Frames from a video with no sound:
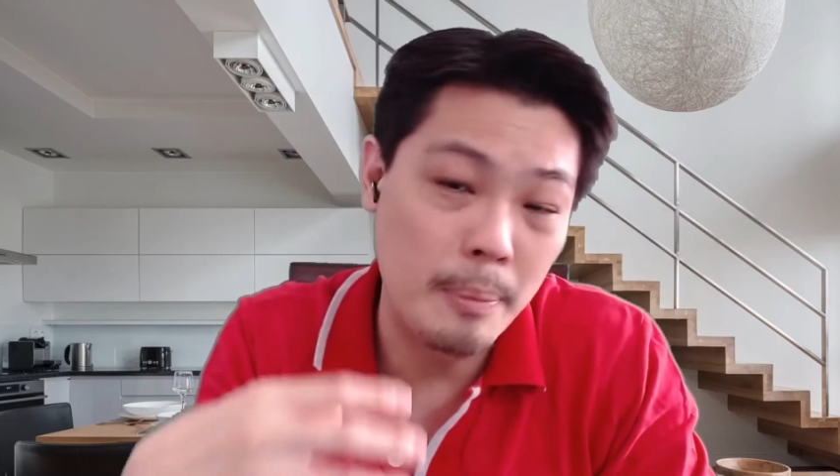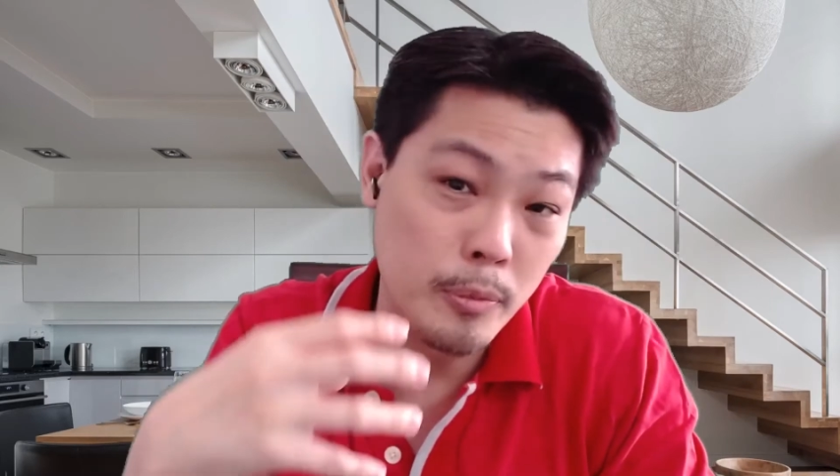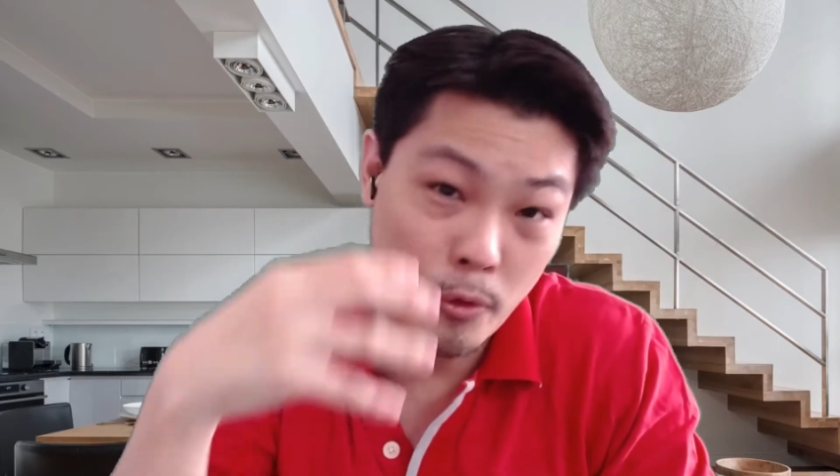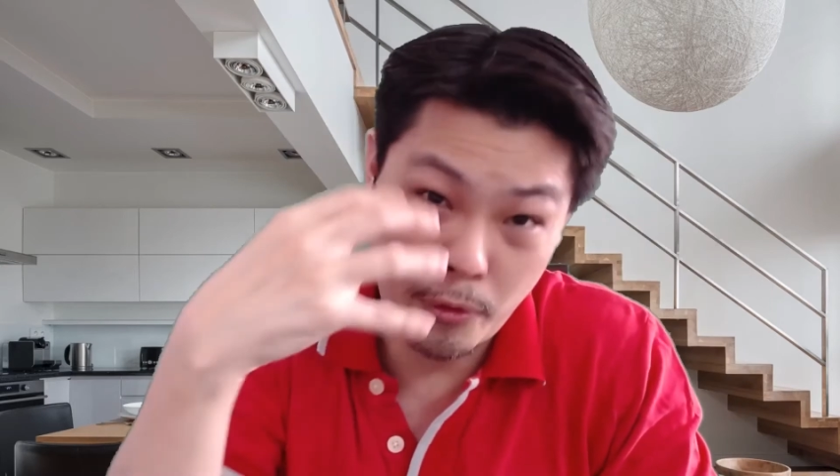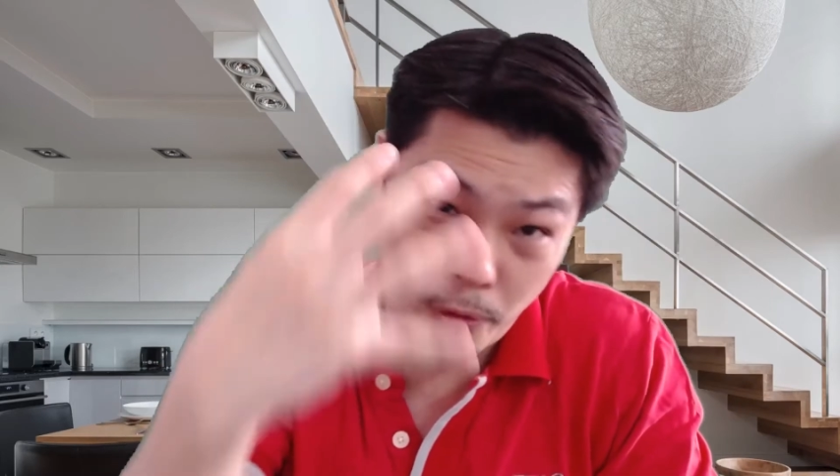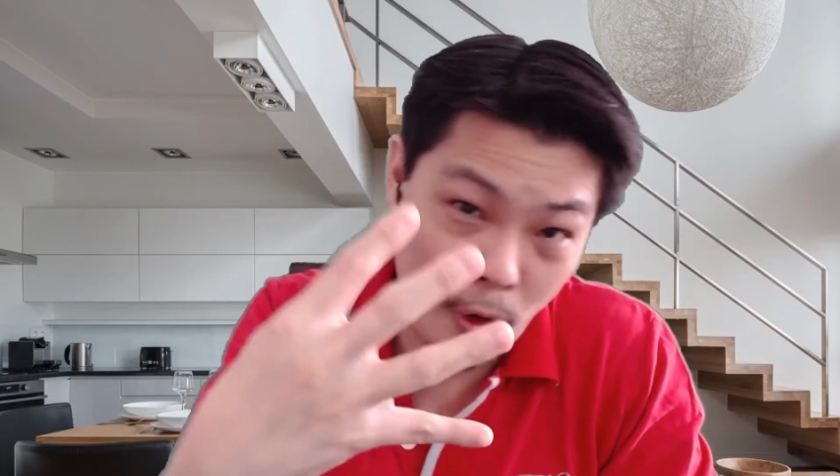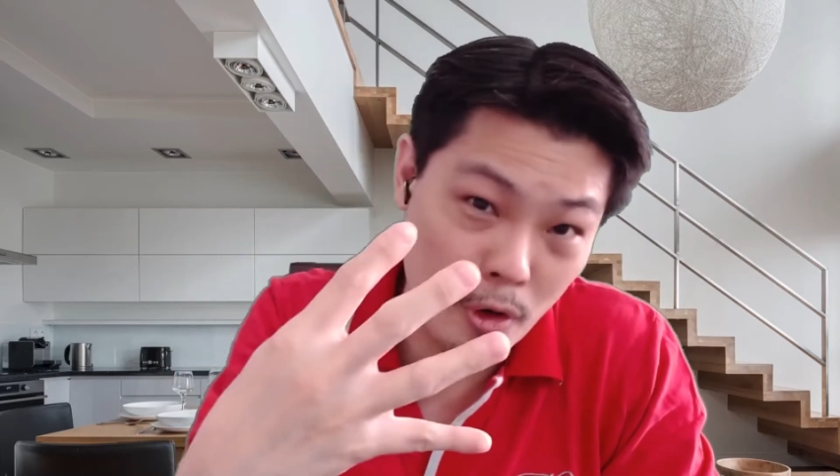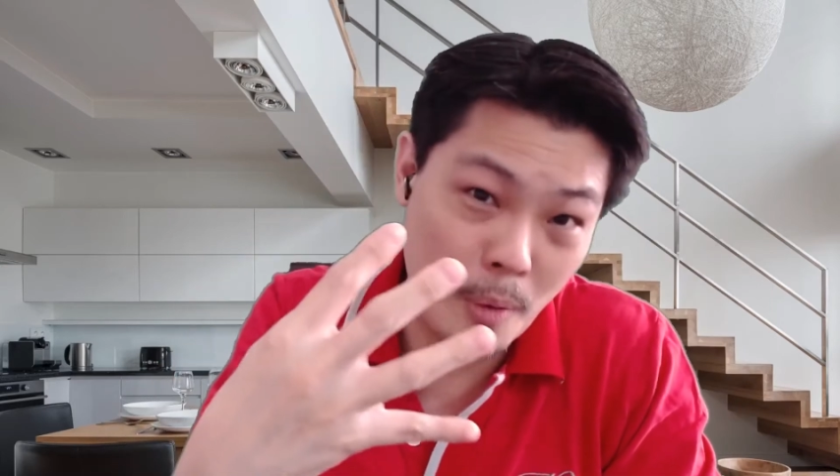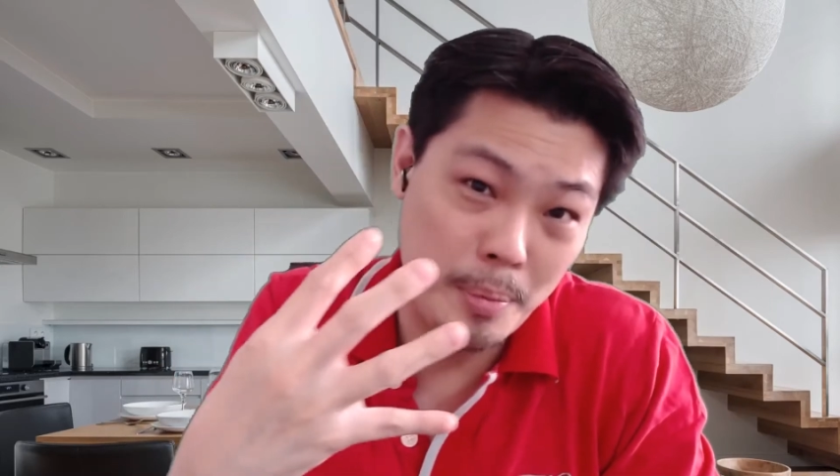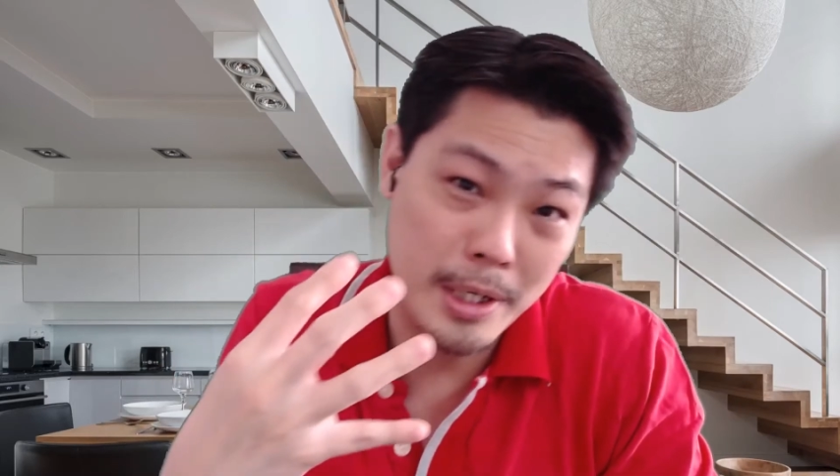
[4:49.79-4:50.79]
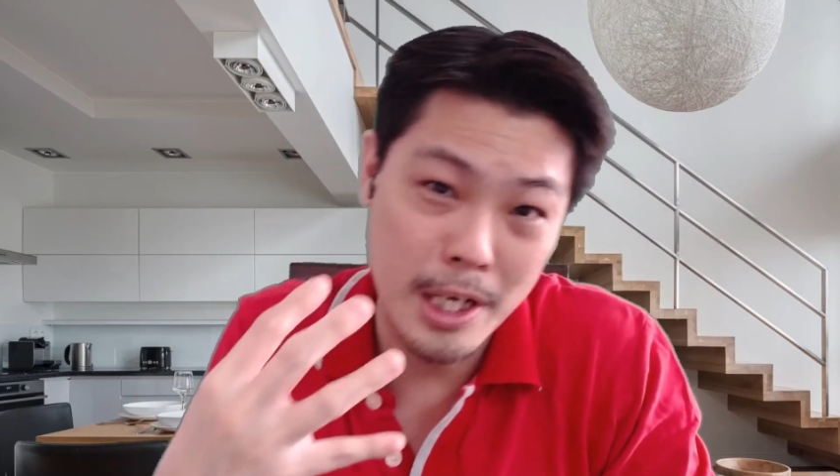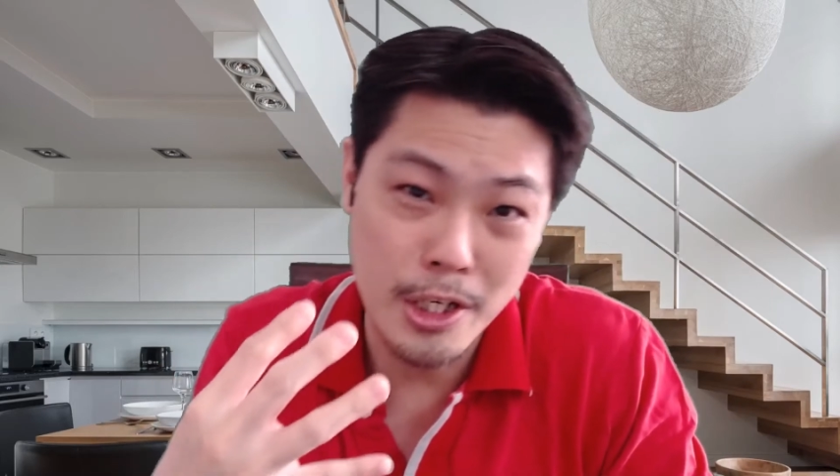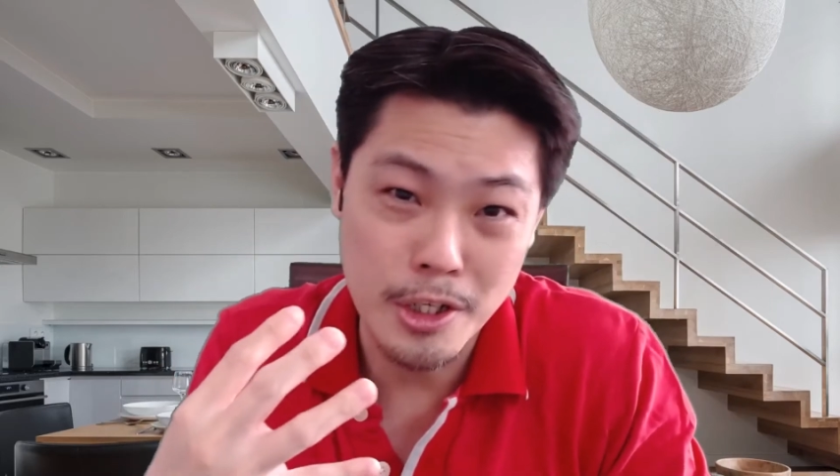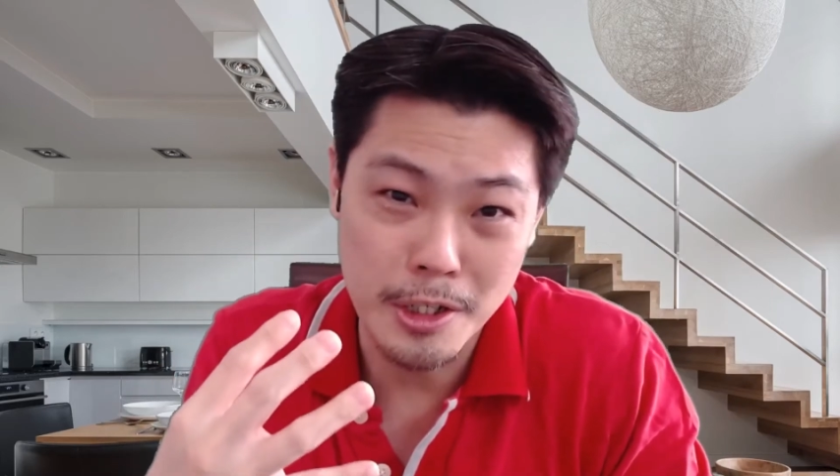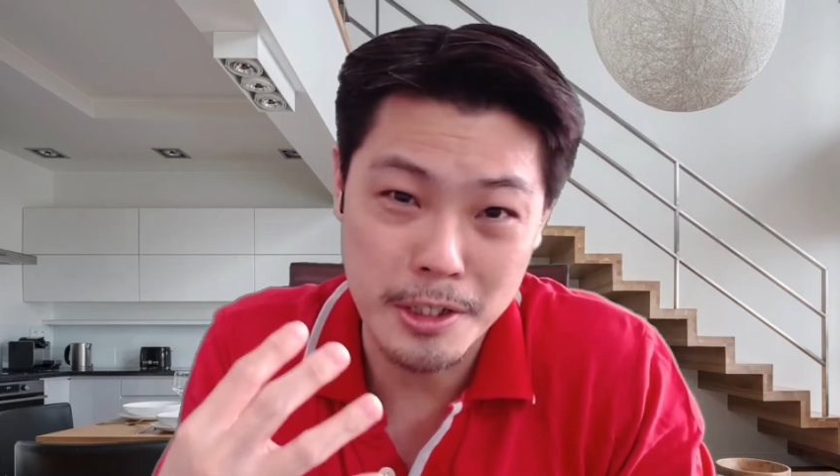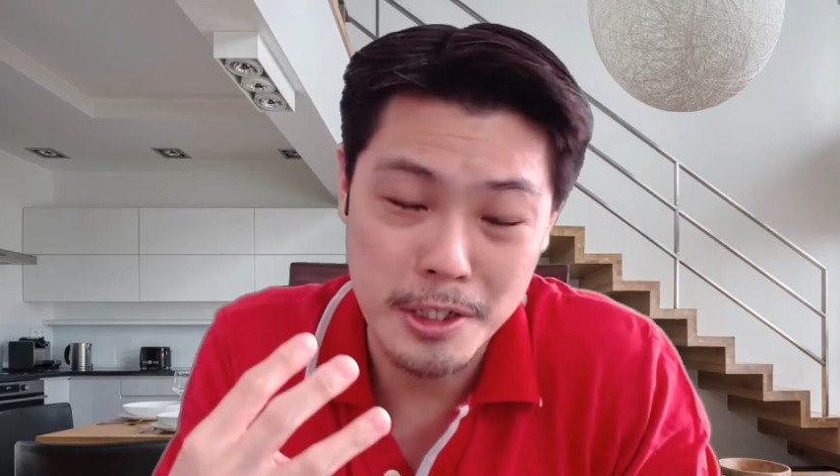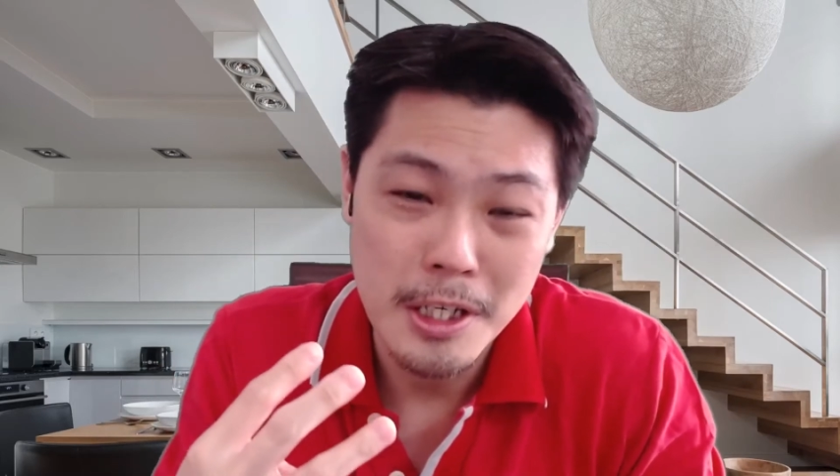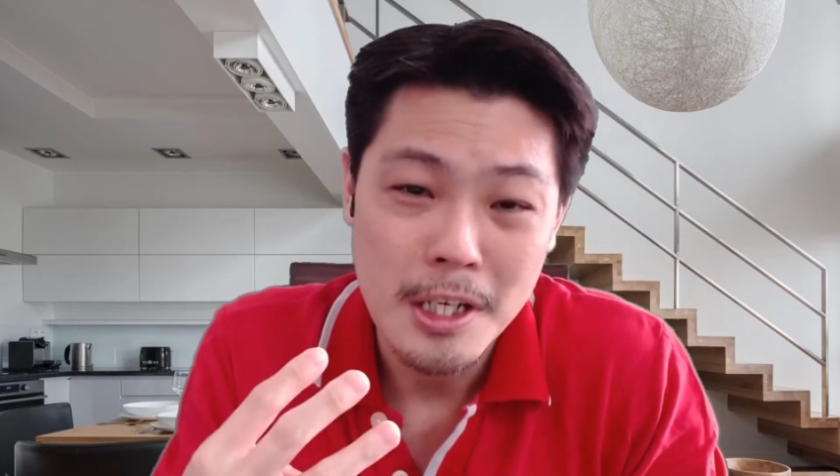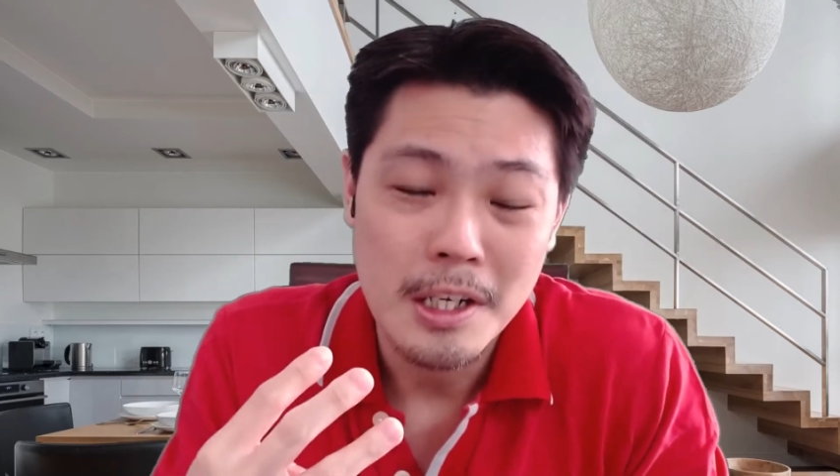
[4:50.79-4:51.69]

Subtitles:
to 4 complications.